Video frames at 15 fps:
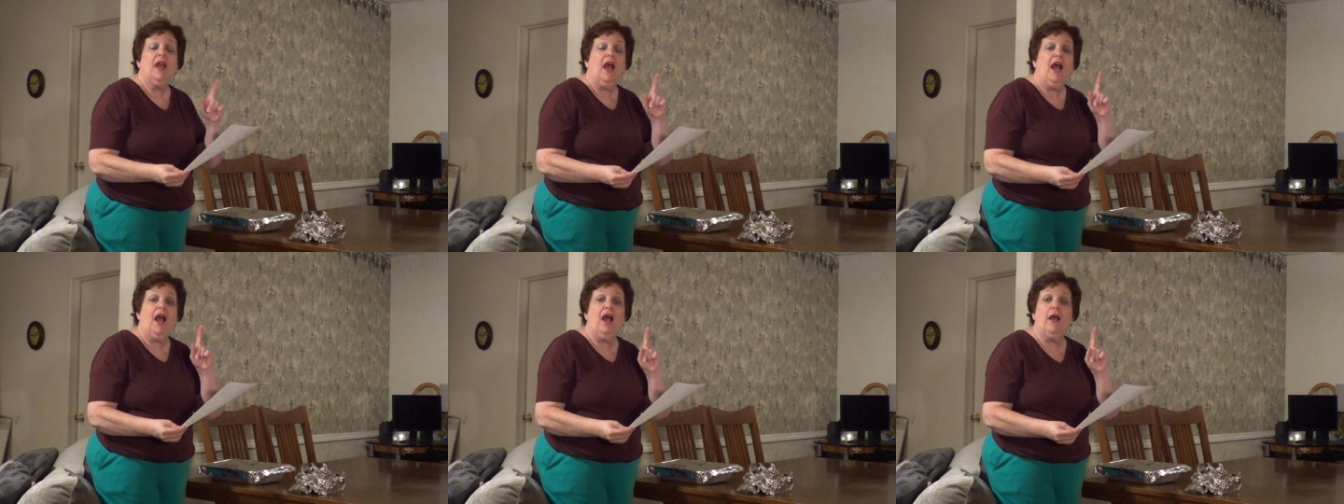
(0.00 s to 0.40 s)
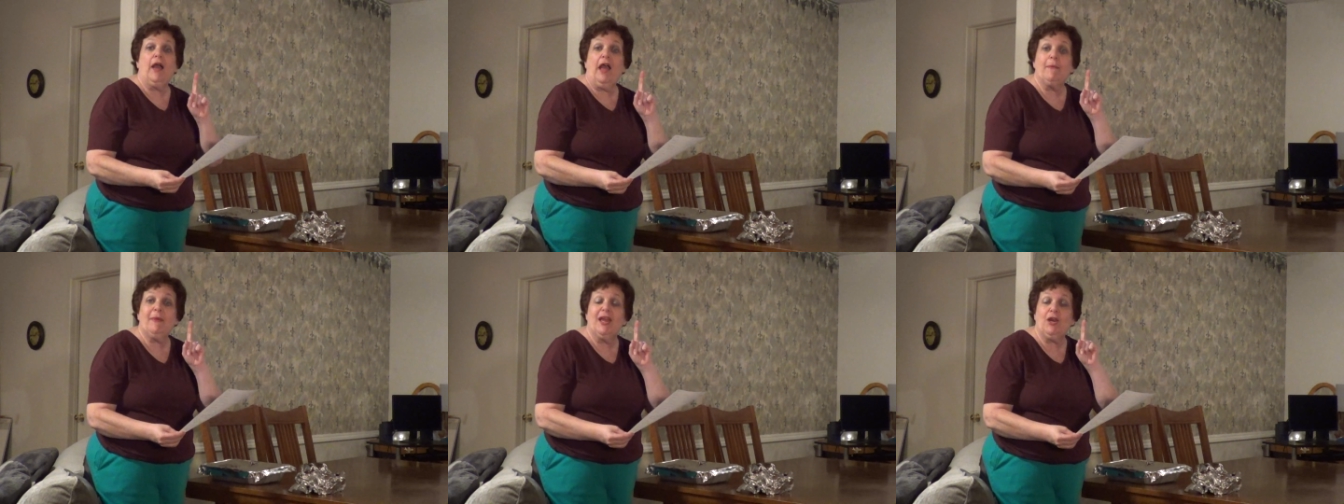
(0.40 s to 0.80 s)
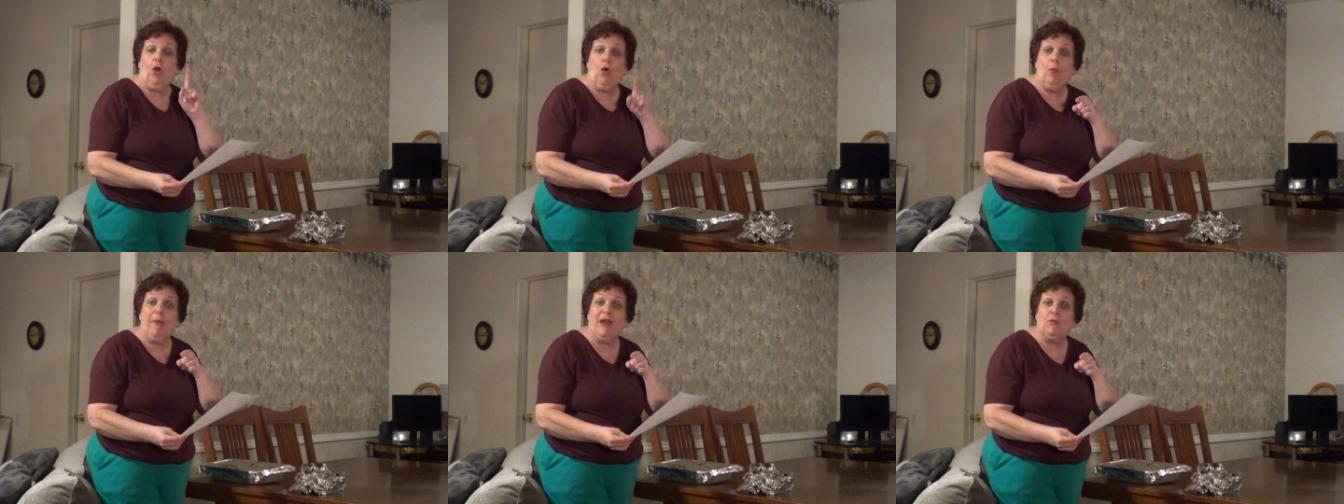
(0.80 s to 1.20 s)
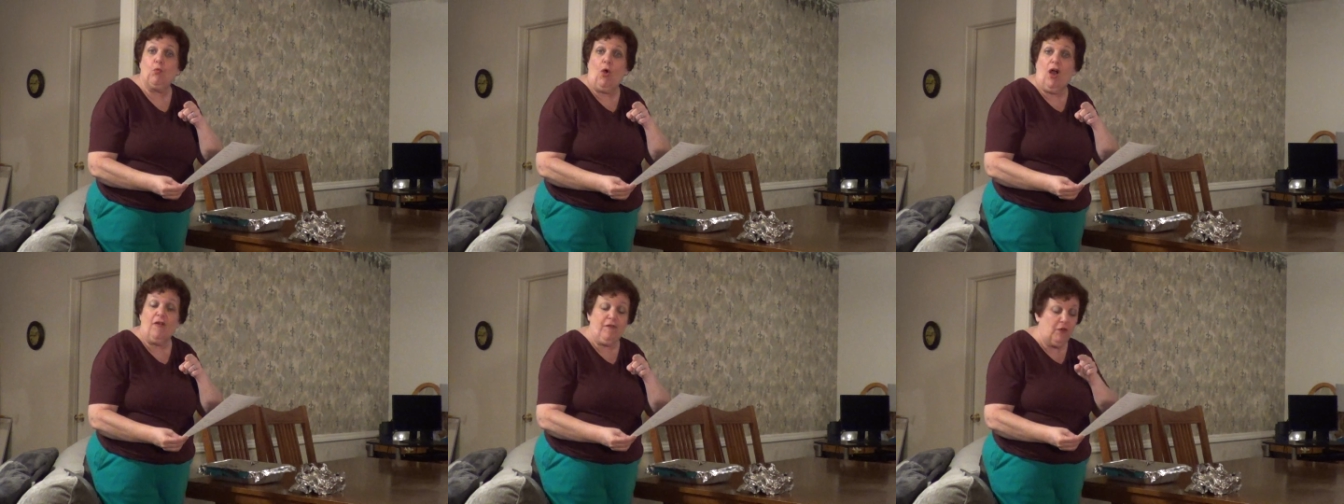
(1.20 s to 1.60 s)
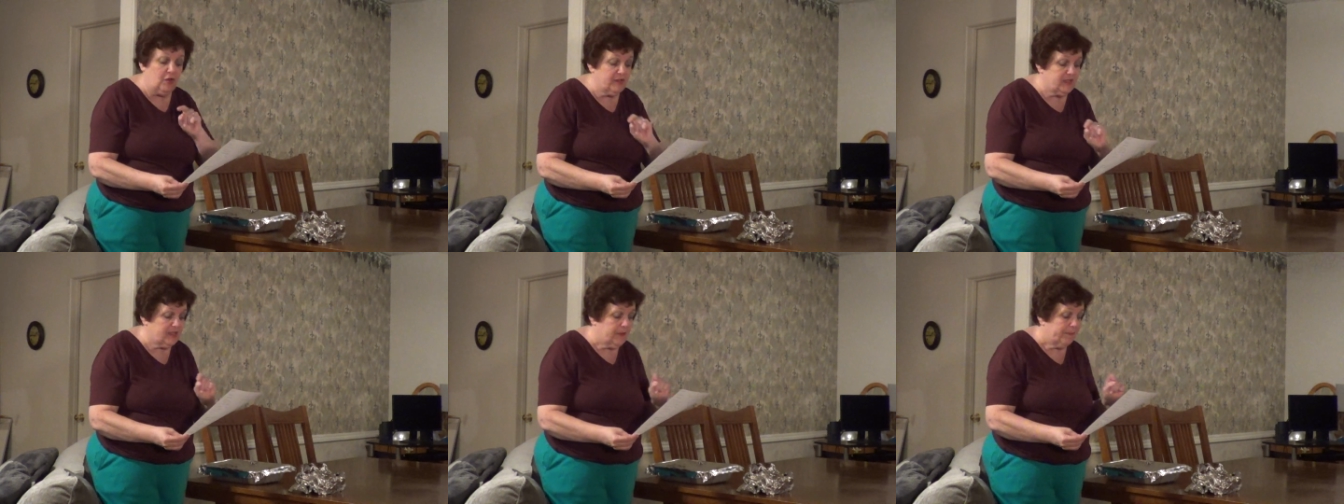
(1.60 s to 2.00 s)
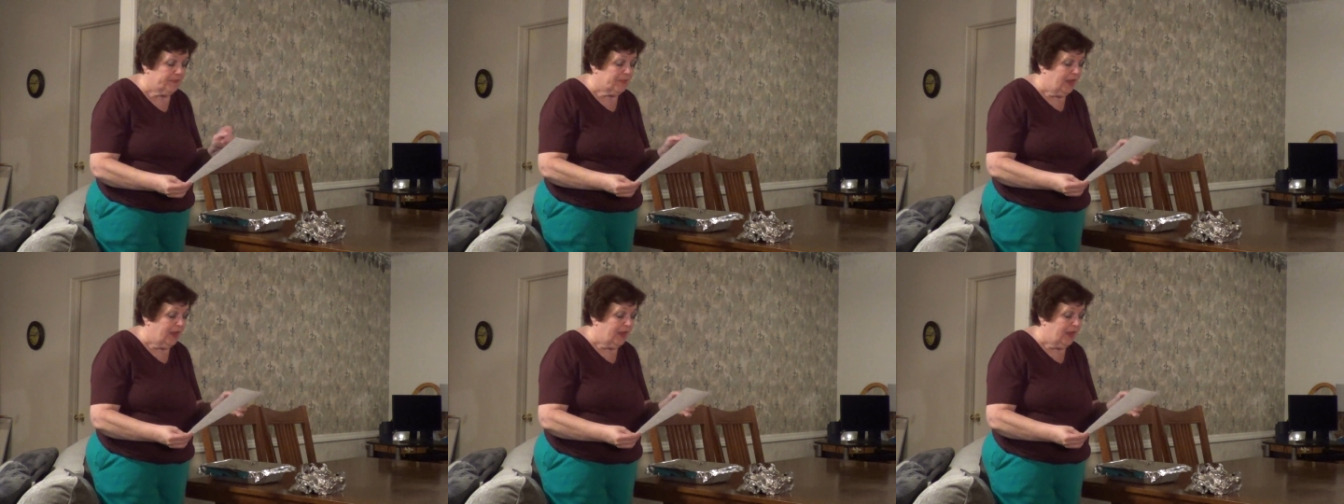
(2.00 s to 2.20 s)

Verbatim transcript: Uh, I made homemade waffles.